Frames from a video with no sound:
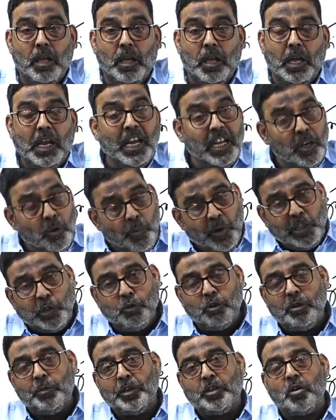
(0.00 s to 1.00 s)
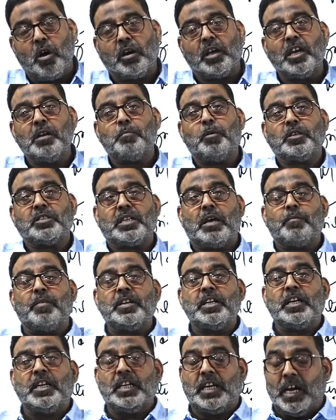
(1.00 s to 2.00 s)
In which we will be talking about
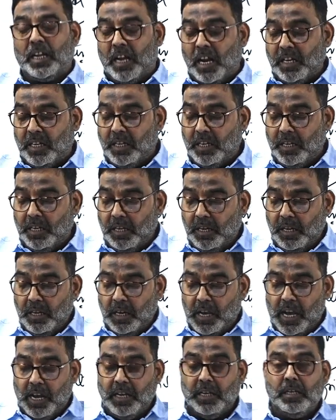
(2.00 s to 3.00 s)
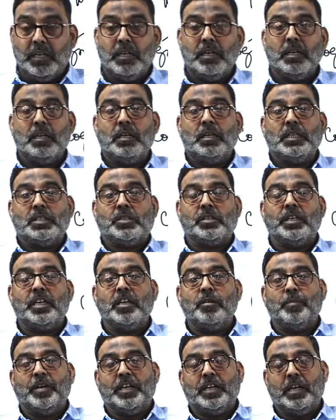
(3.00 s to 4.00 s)
cybernetic hierarchy and
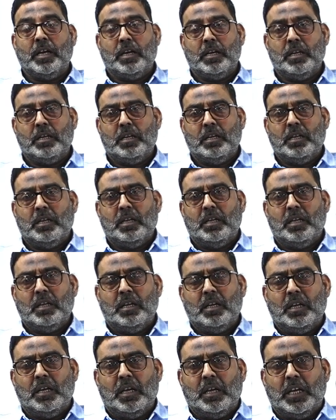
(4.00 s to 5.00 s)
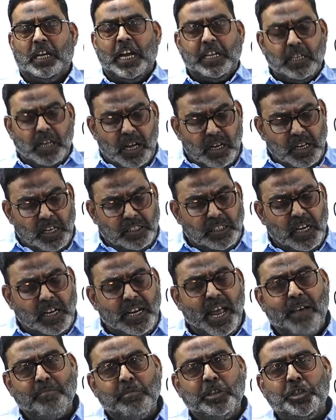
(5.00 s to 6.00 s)
steering media. Yet another
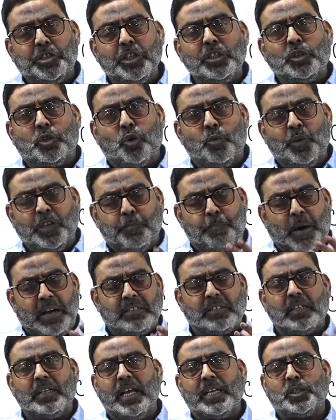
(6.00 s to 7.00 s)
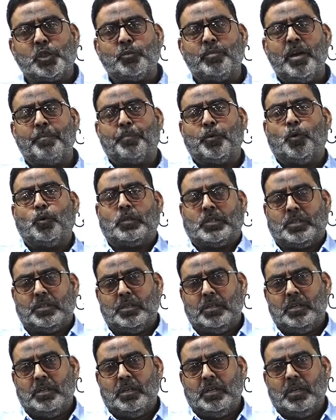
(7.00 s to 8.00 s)
dimension through which Parsons has to be approached.
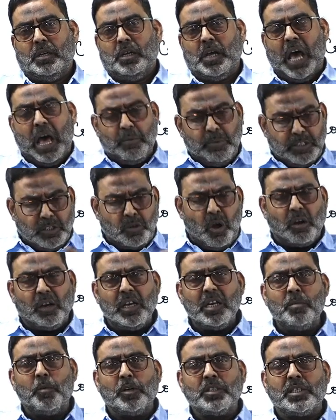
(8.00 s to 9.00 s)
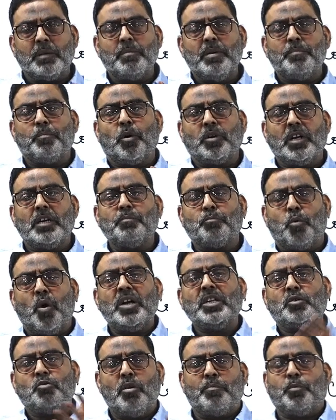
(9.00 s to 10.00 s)
I was talking about some important
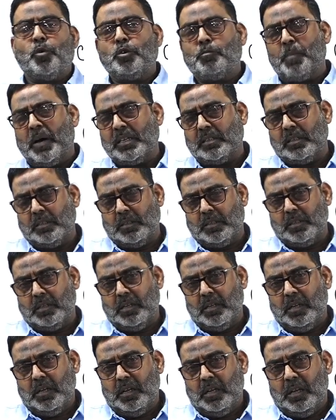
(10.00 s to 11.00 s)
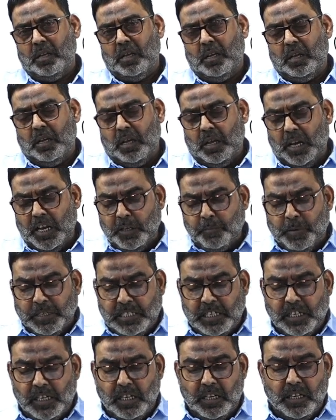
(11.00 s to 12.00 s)
points to approach Parsons. Is
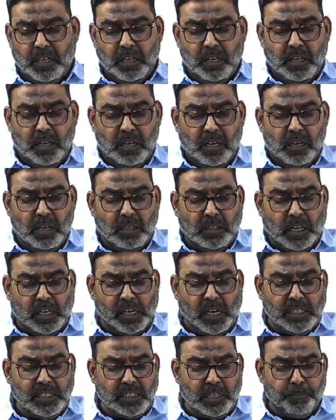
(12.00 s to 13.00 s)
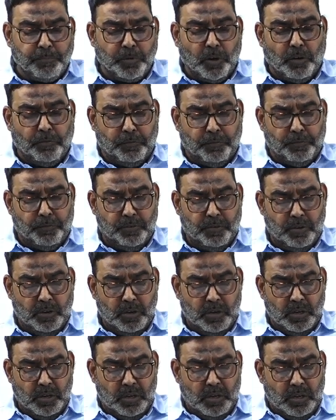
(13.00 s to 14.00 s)
basically the concept of
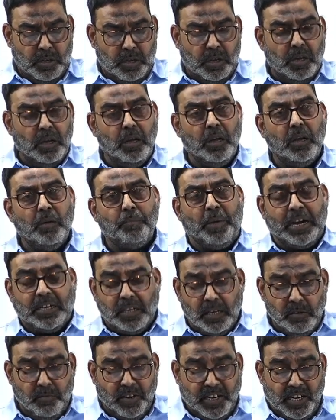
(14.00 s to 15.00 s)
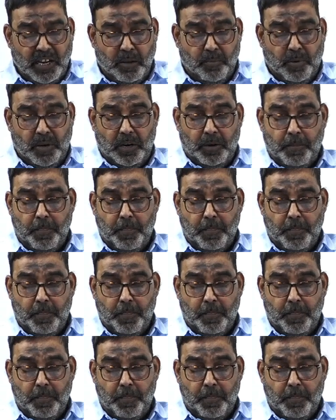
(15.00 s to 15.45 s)
pattern variable.